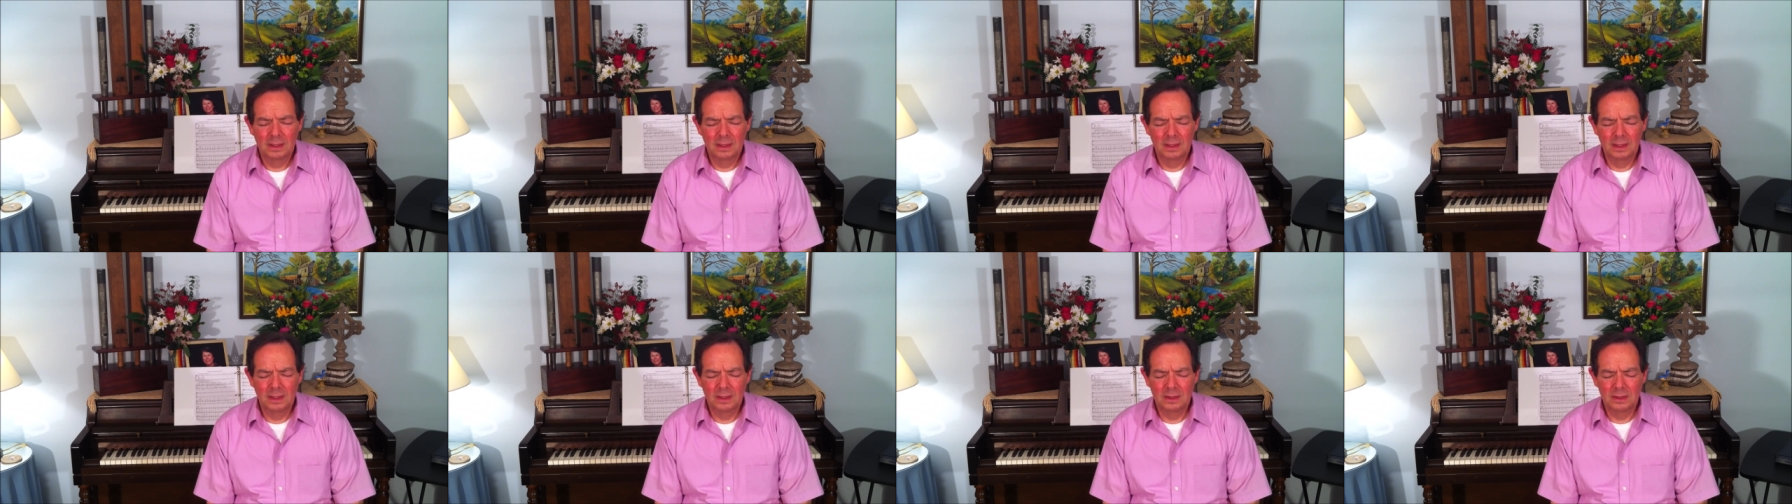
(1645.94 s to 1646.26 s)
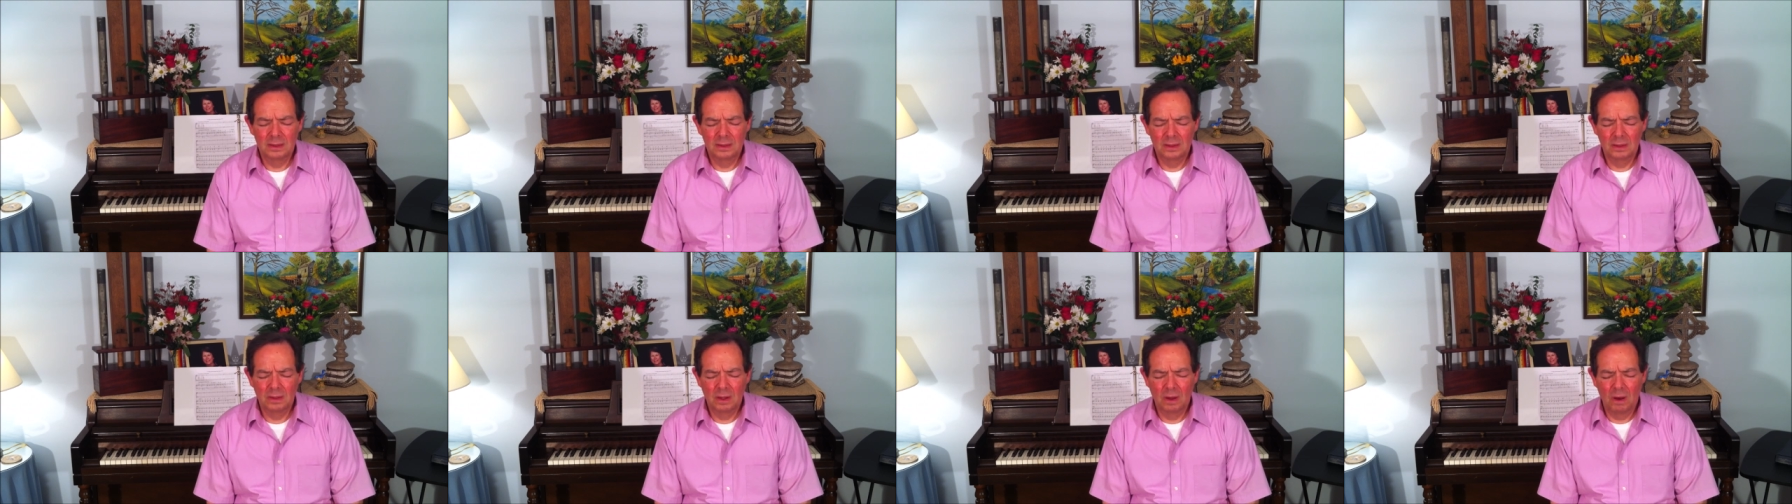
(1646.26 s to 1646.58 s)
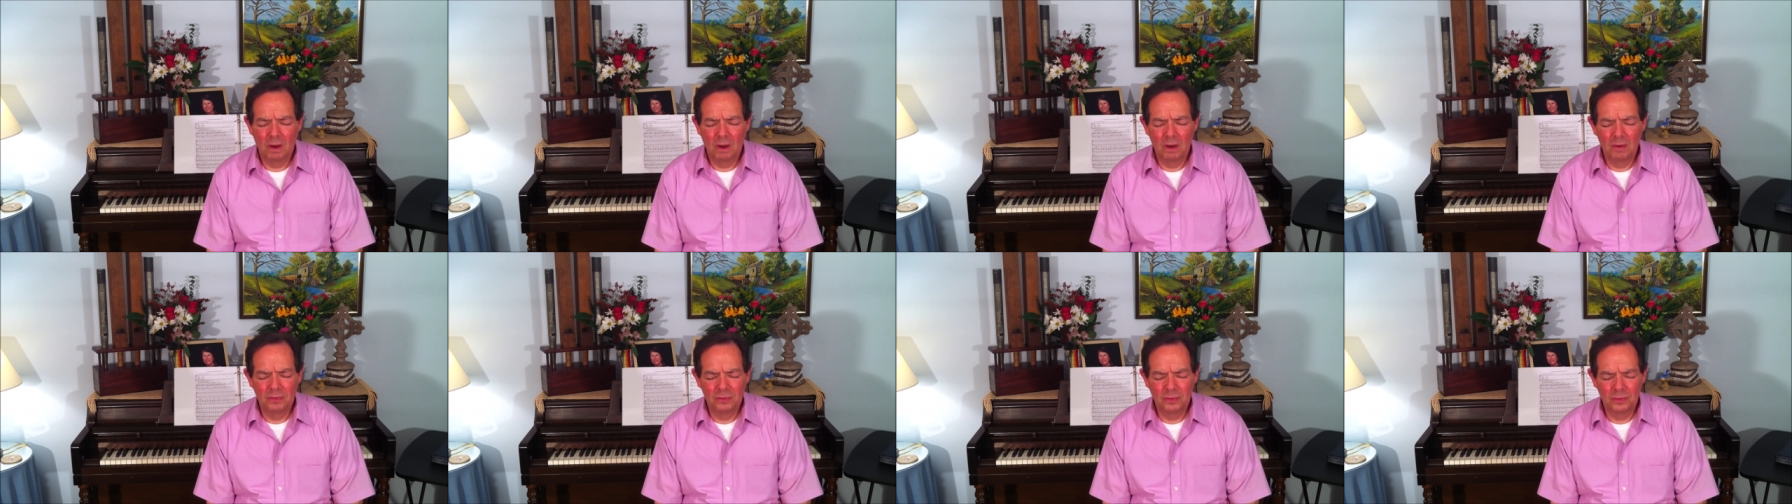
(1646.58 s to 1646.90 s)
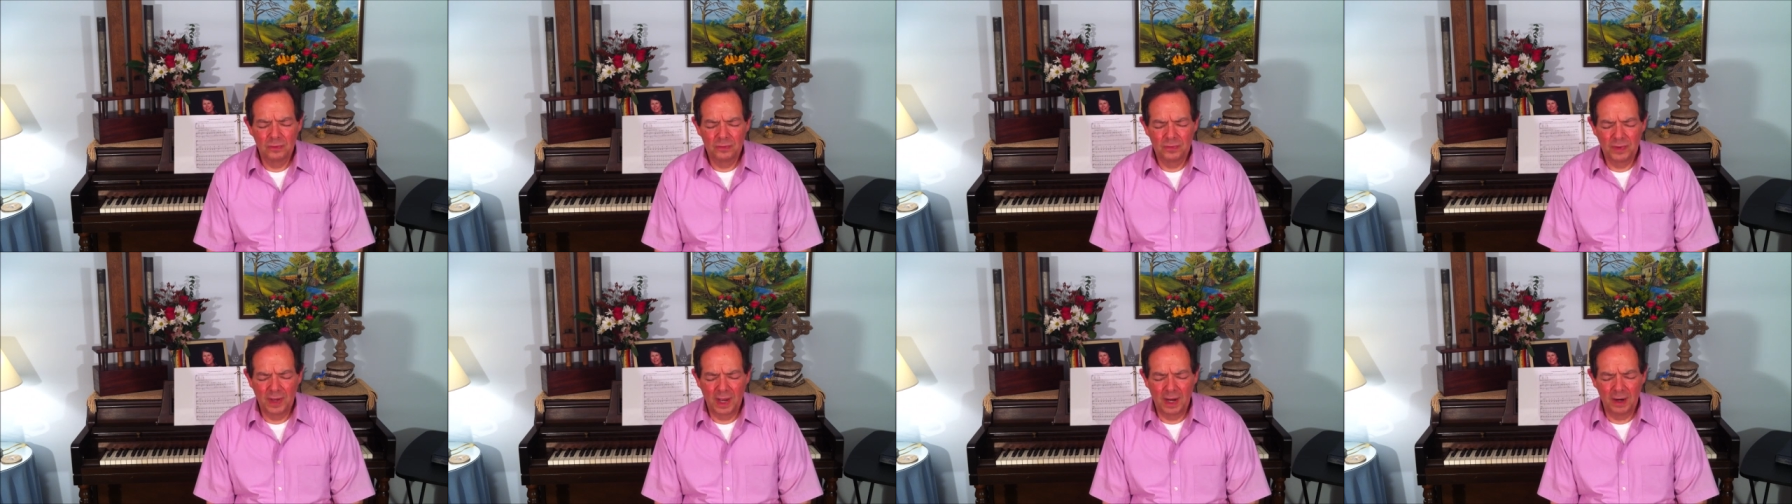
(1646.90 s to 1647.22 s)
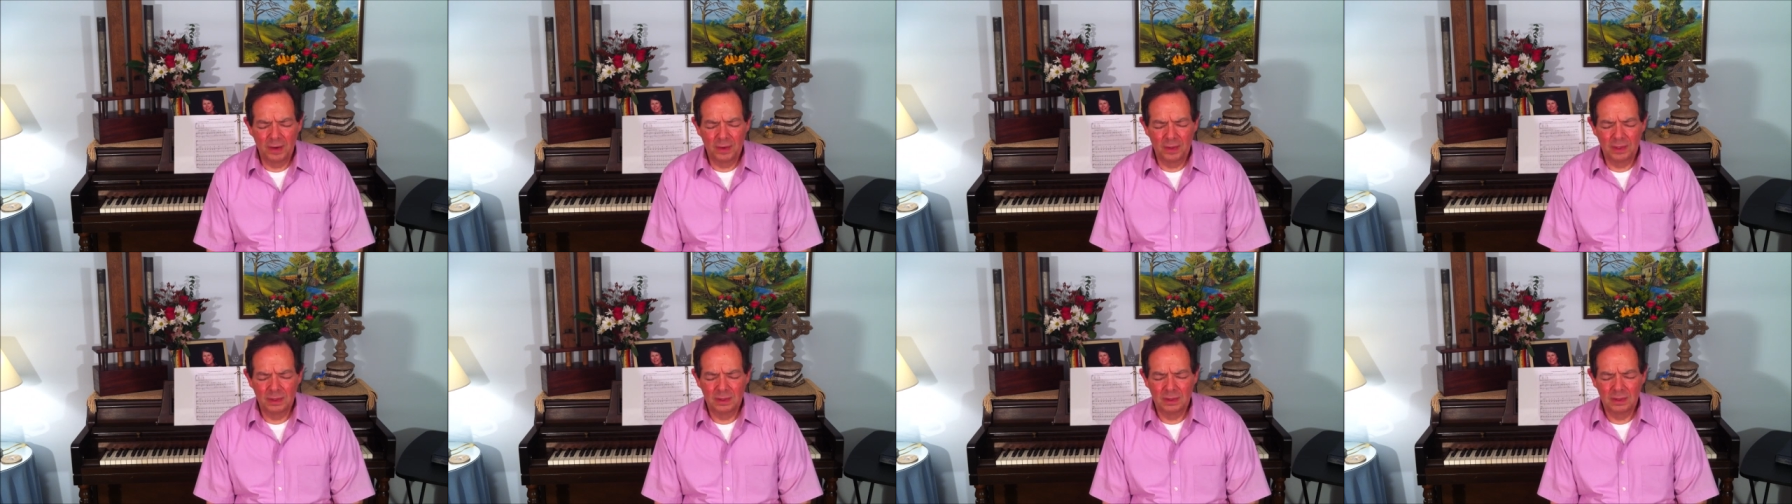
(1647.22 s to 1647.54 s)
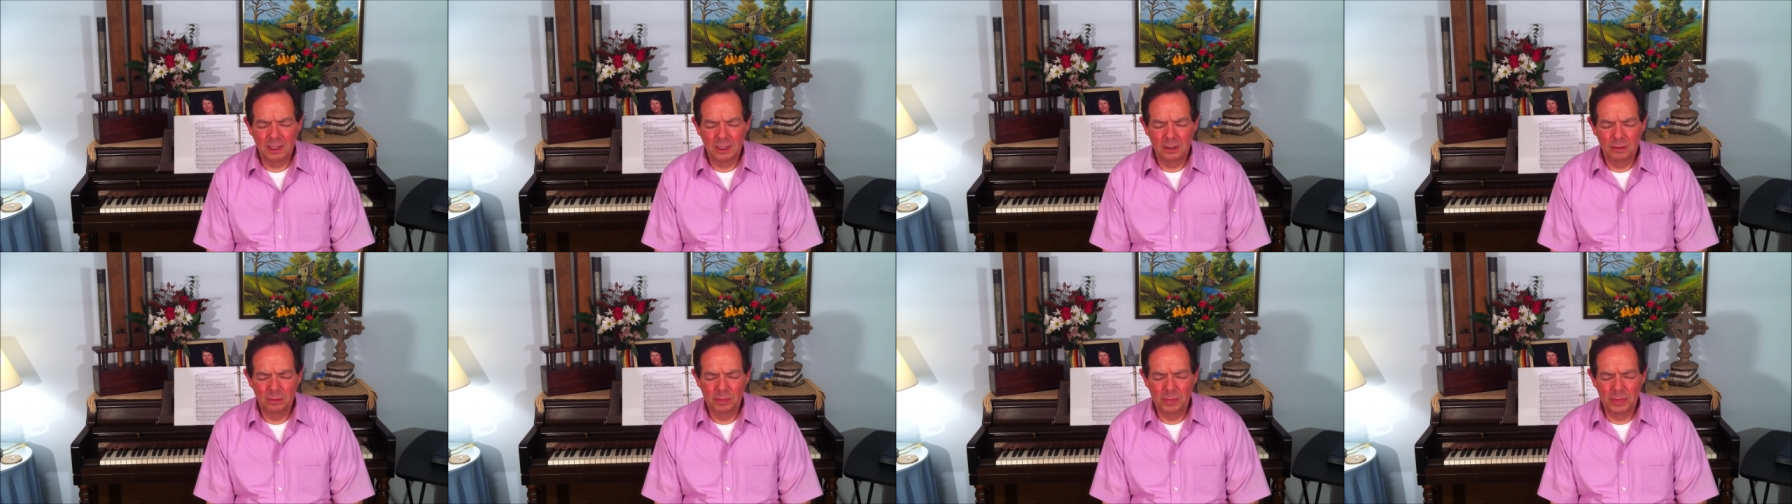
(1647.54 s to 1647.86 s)
this awful
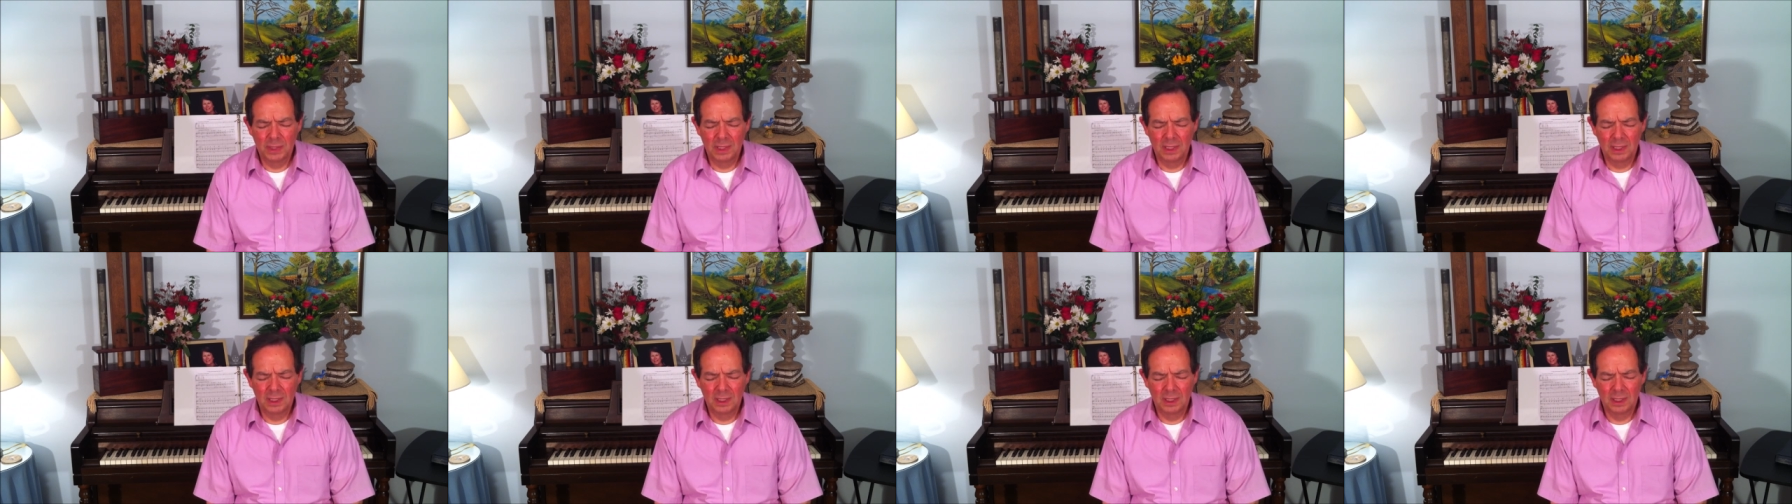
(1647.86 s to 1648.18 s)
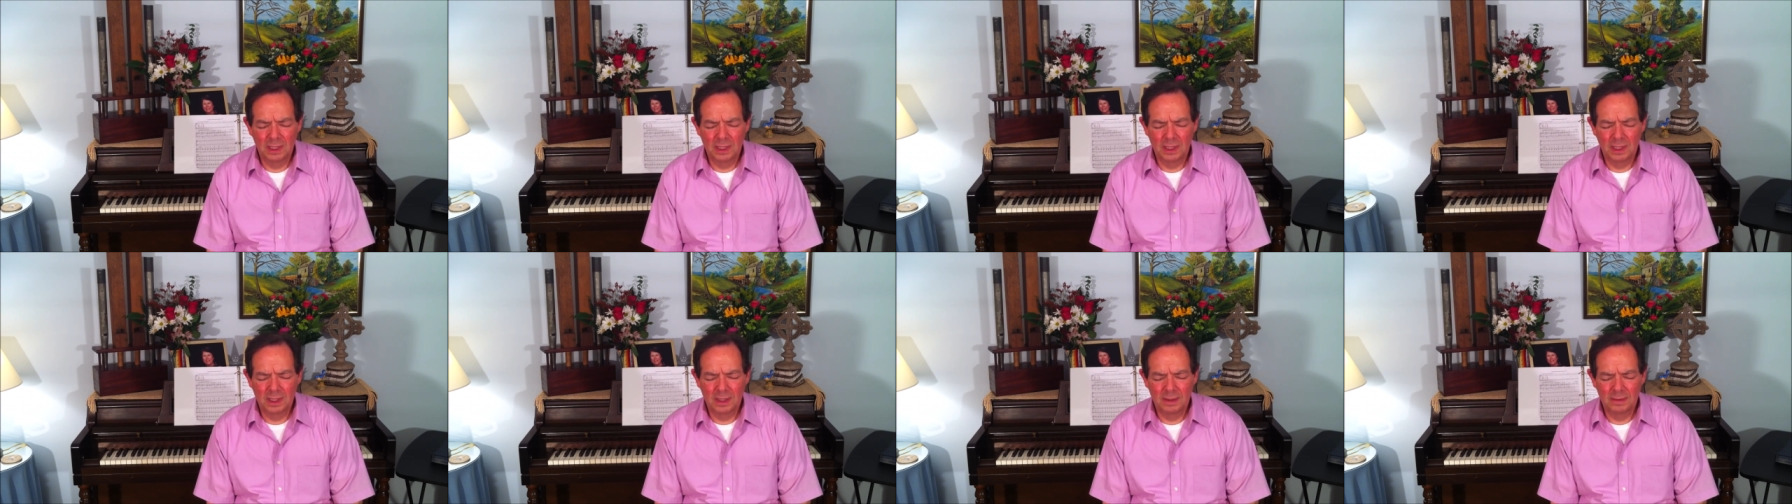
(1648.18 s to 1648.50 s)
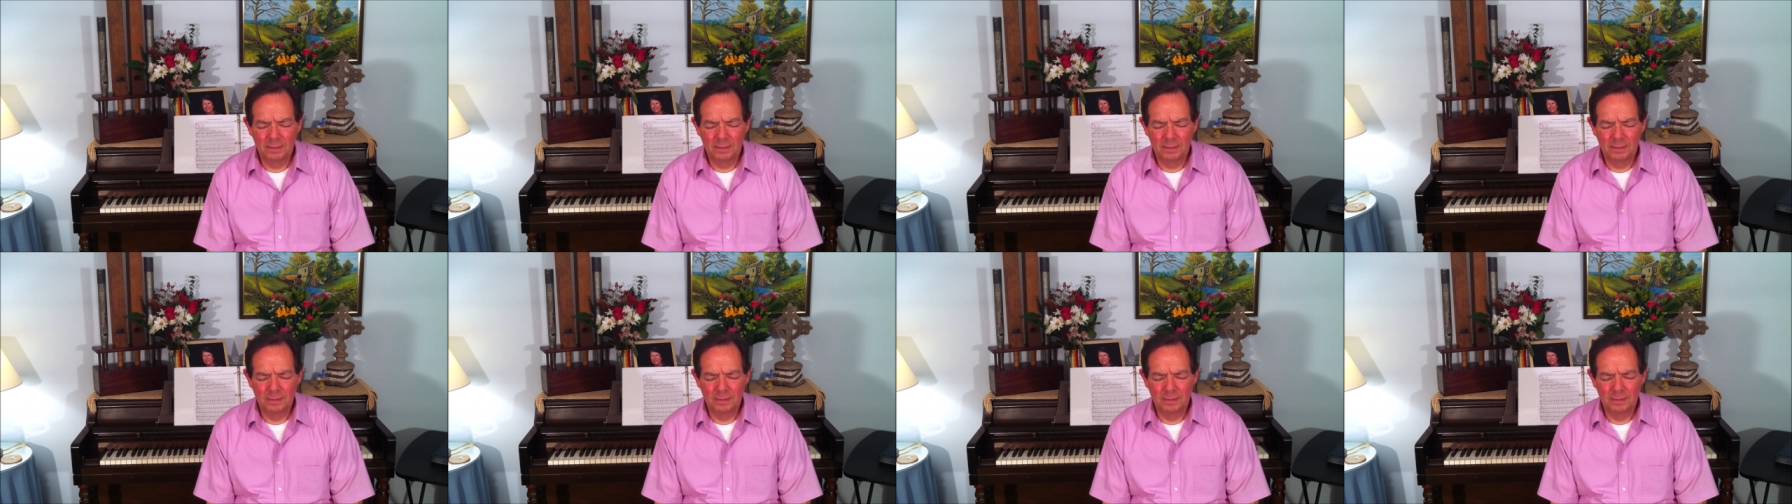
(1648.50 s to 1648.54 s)
virus can be